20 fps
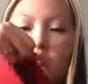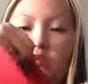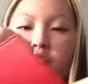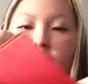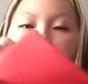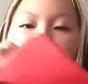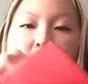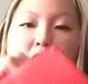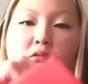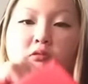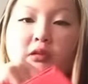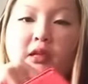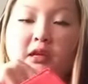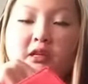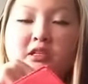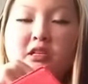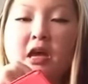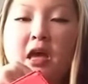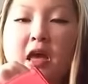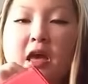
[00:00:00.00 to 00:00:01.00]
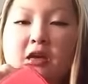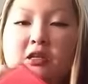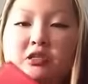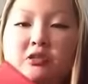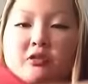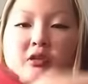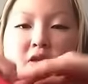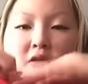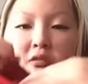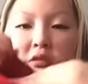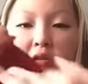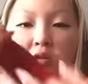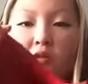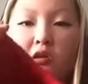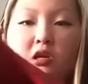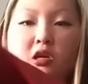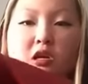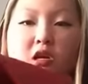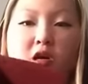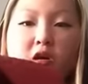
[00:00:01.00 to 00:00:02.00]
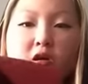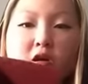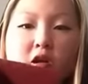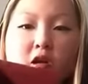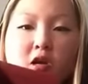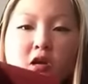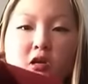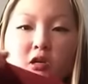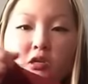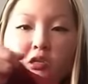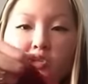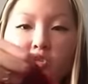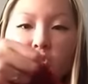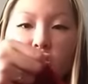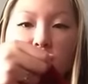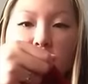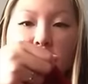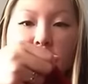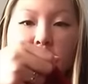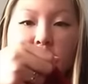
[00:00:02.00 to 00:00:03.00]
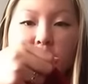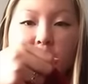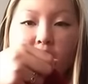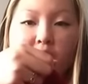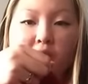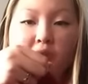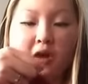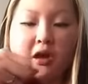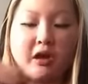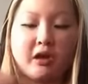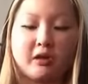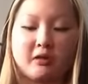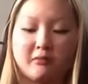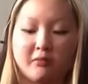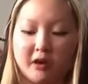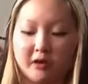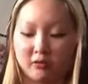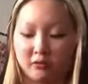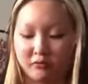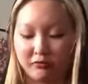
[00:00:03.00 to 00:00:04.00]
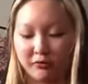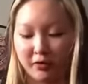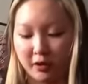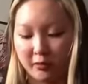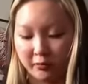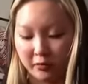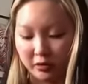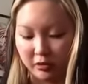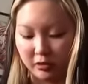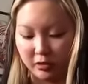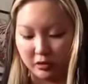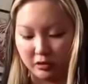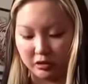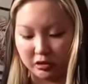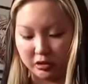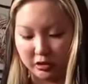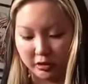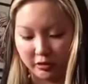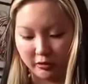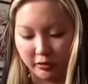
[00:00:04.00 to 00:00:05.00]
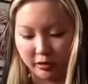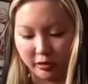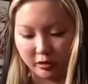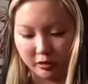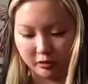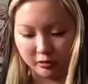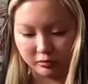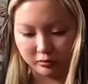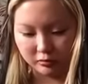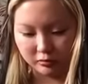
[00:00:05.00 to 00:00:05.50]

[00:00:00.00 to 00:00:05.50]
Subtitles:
There's no like tags or anything in here, just the red microfiber interior.